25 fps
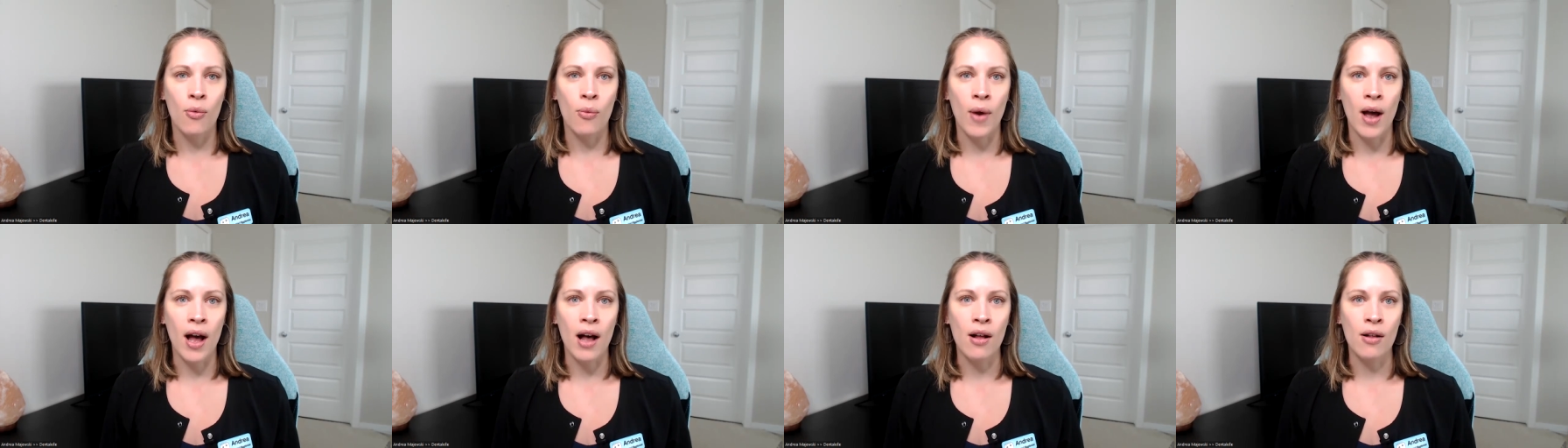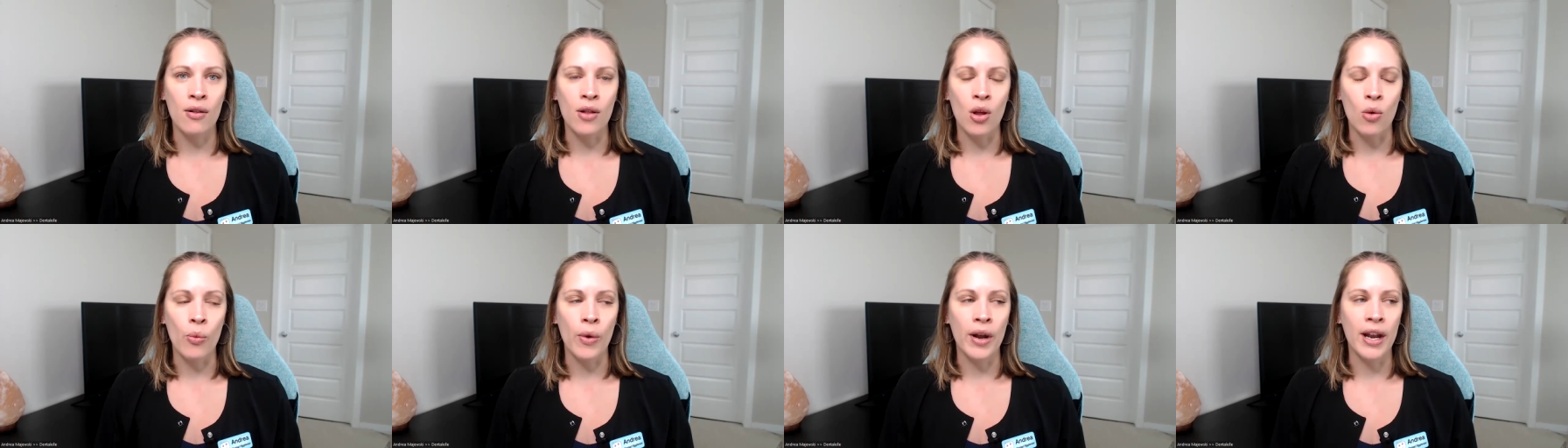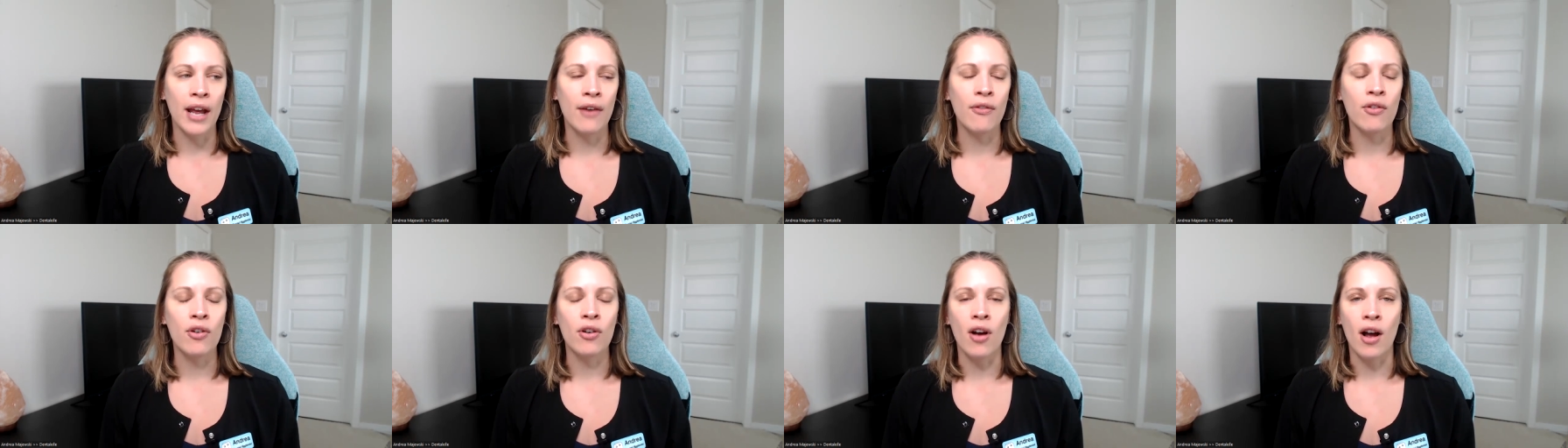Well,
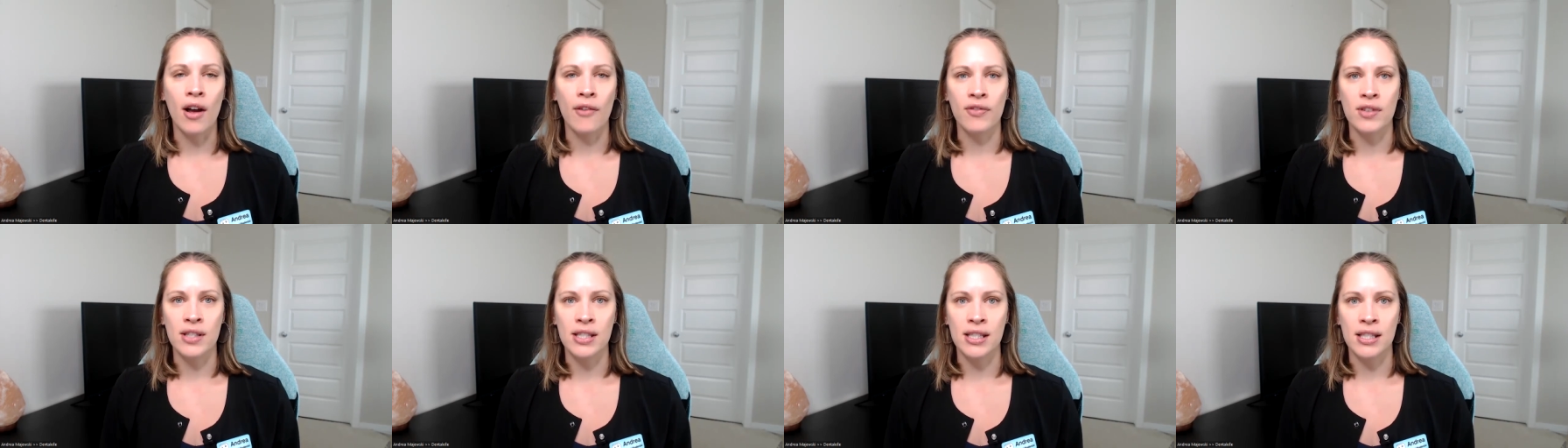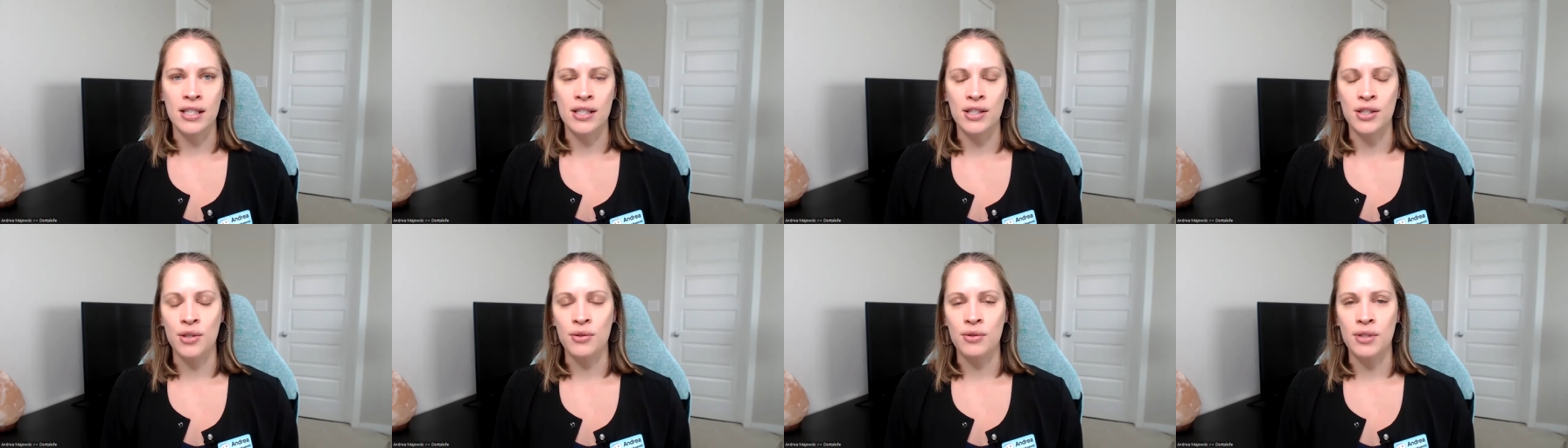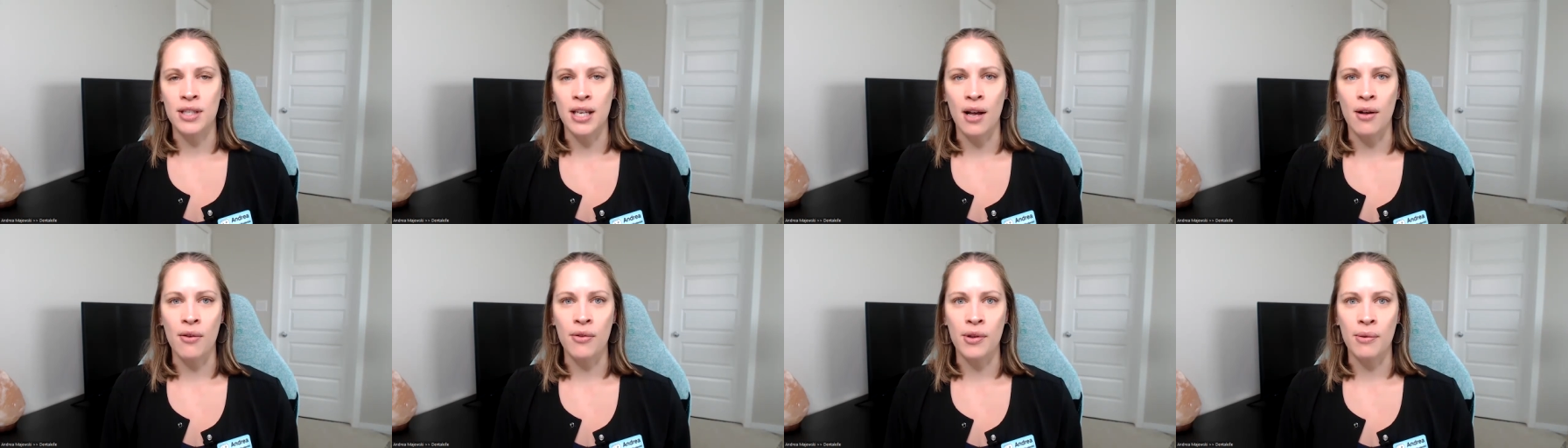whatever offices
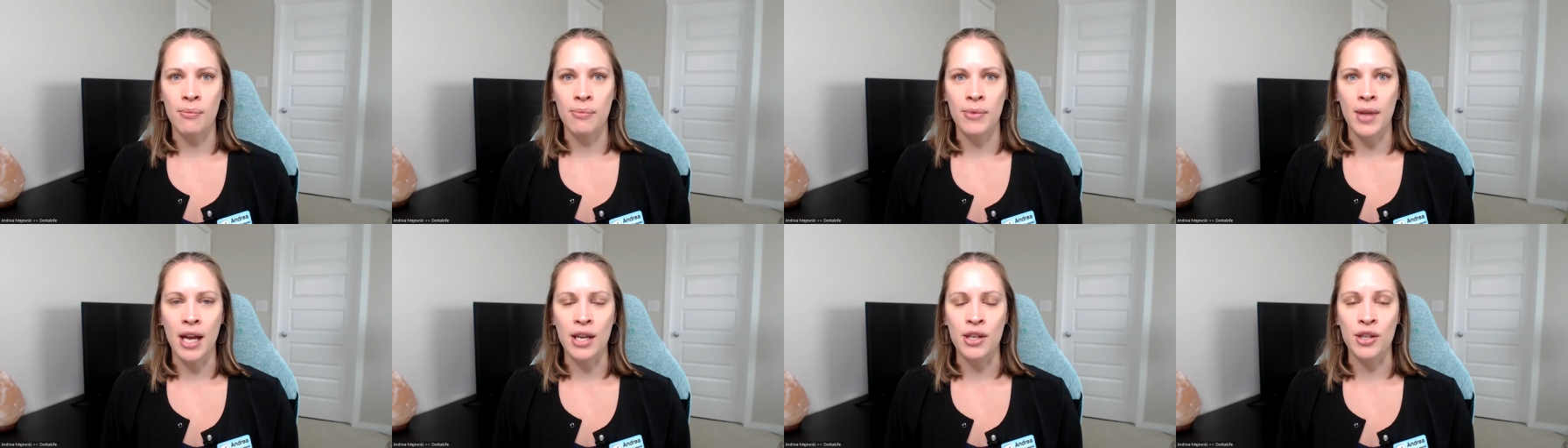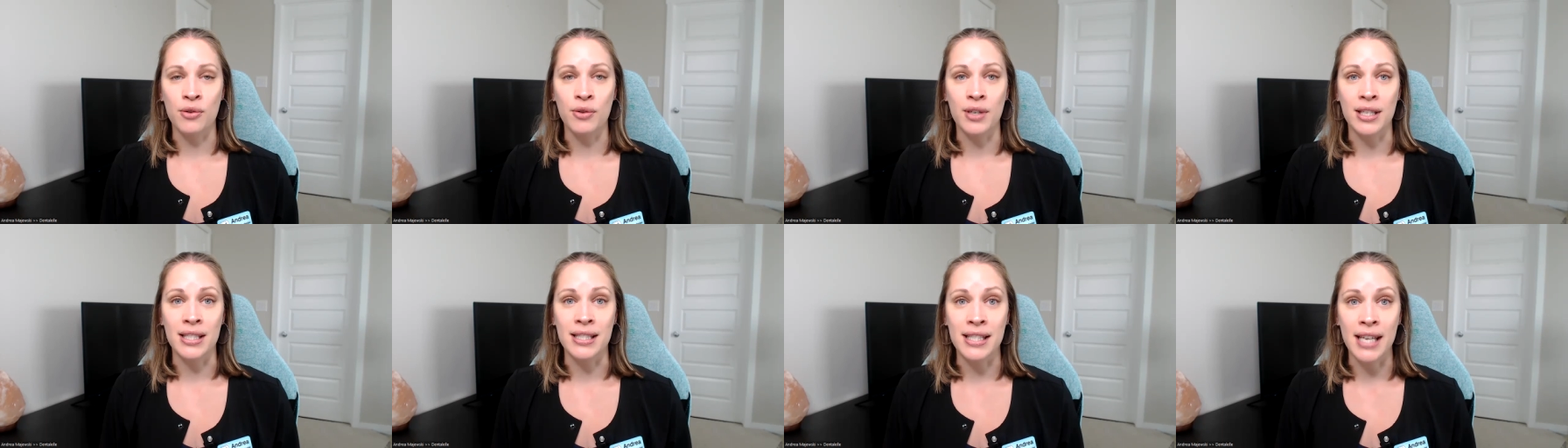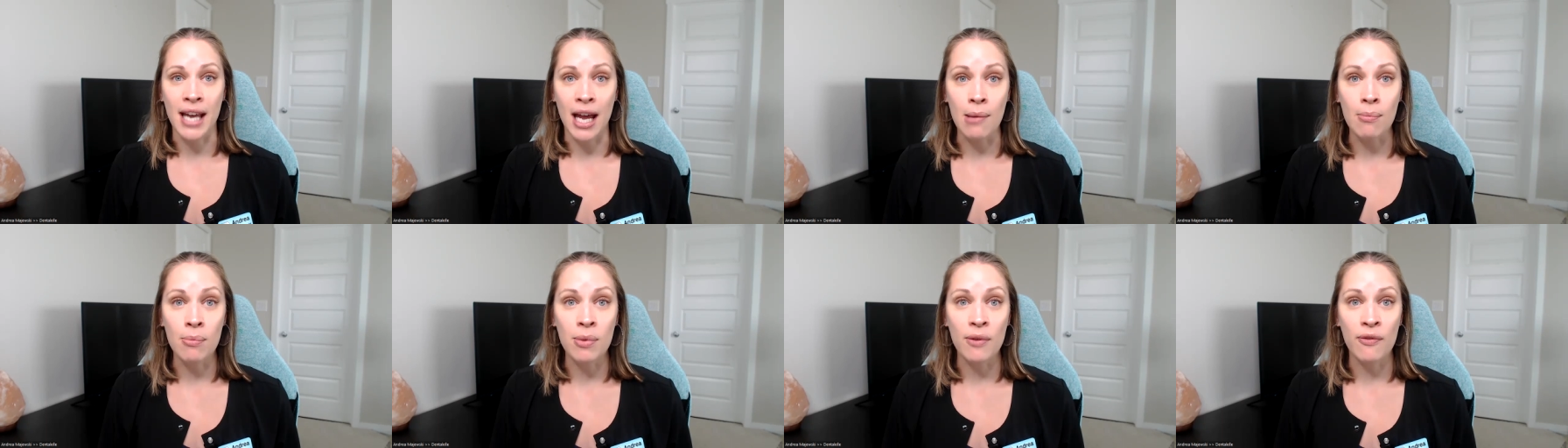you tell them that you can
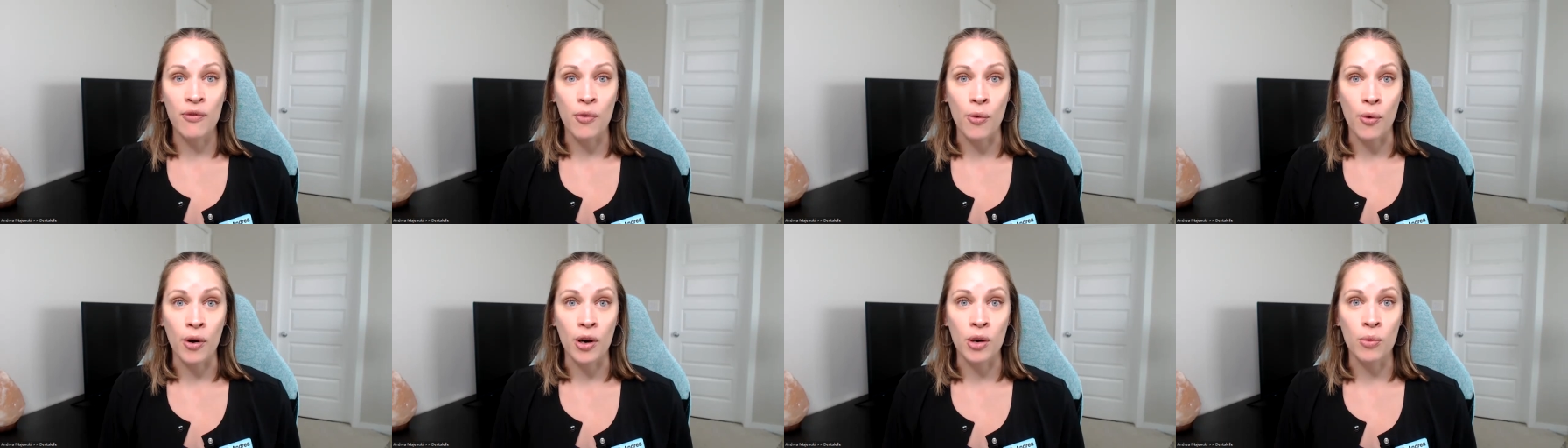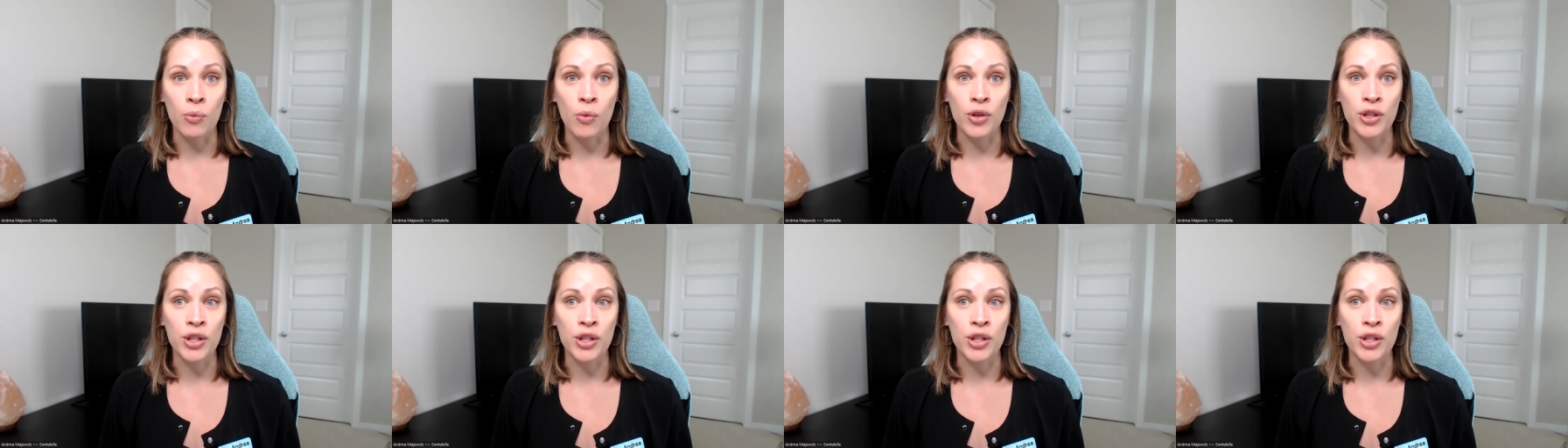temp for,